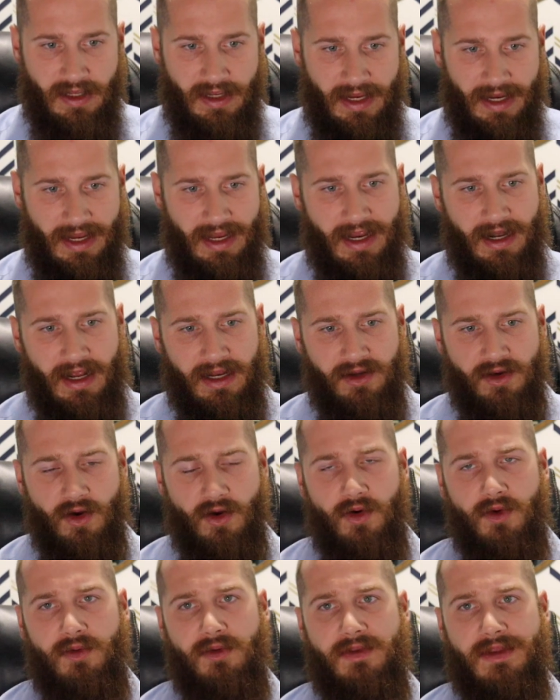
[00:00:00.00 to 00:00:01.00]
and, and I
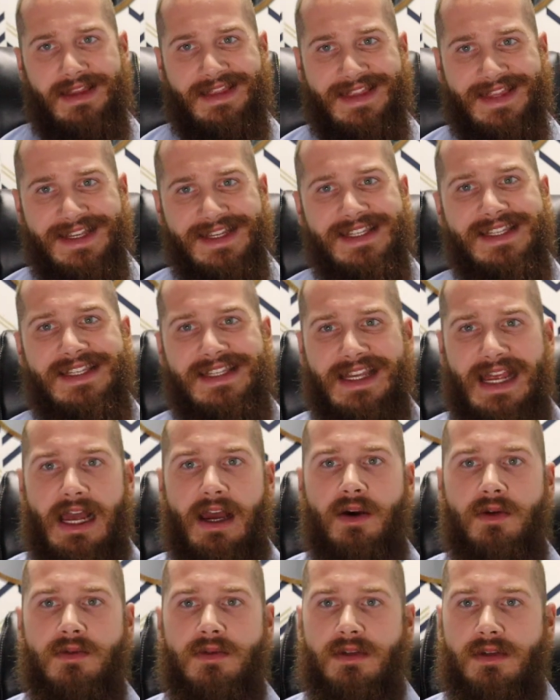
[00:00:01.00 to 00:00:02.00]
know that this
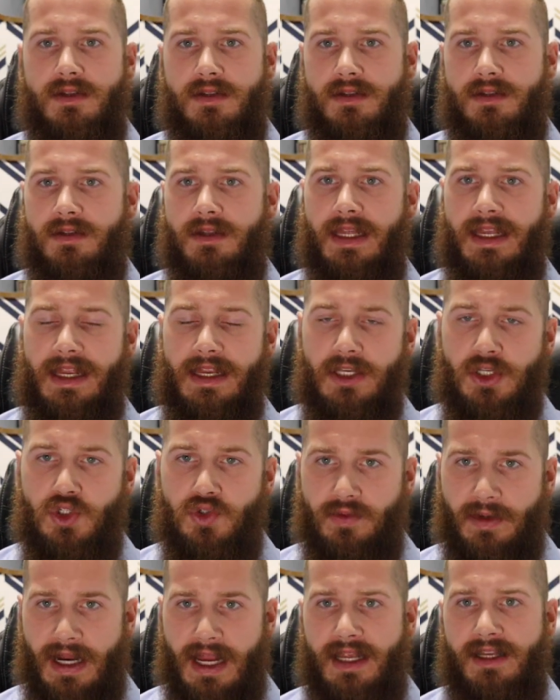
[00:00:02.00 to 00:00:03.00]
sounds like a
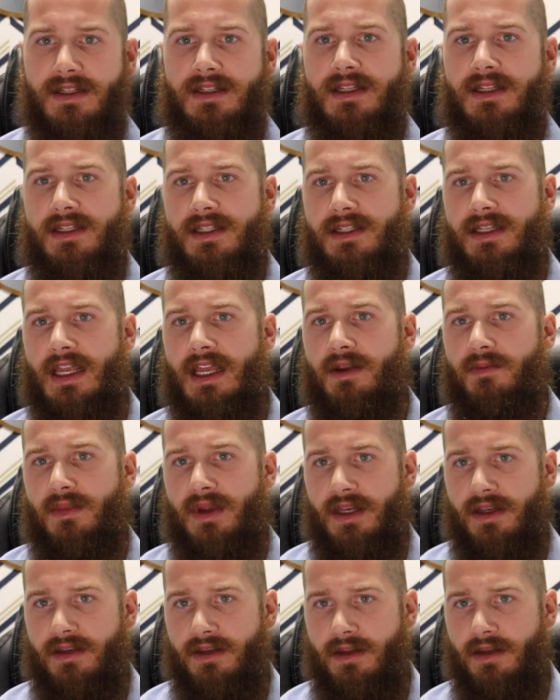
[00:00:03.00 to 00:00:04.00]
drastic
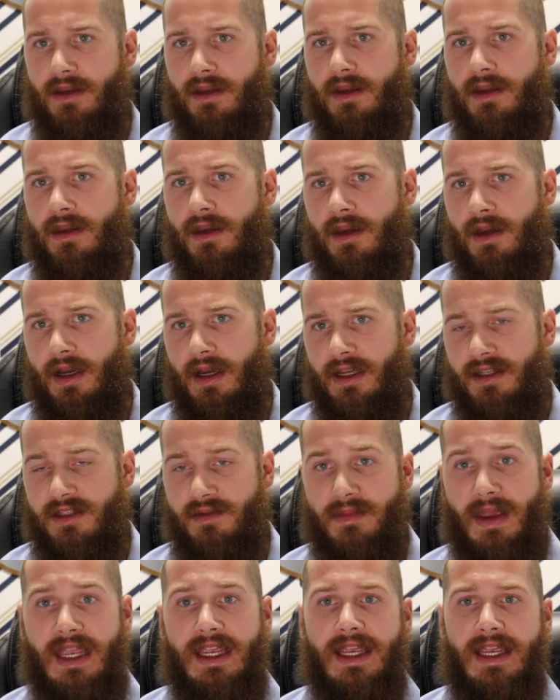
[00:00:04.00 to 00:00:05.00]
statement uh,
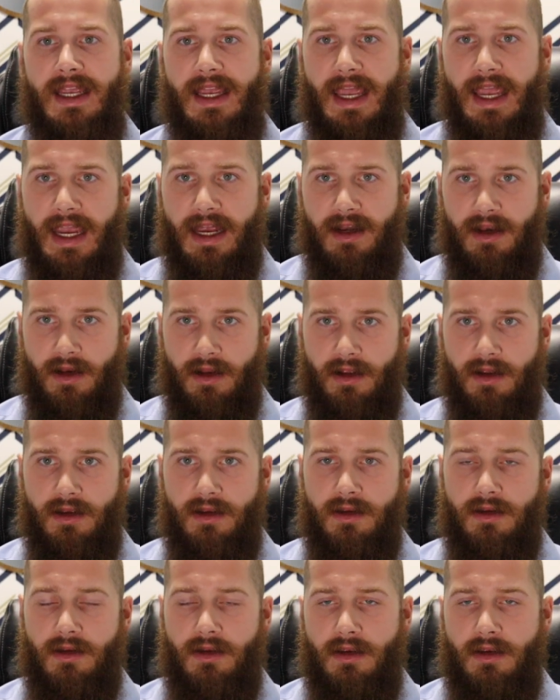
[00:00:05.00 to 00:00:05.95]
to make in Canada,